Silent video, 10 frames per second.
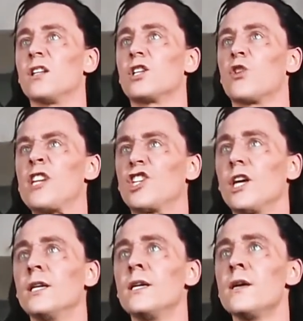dull
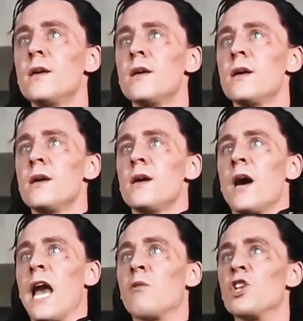creature,
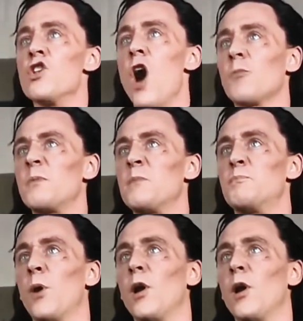and I will not be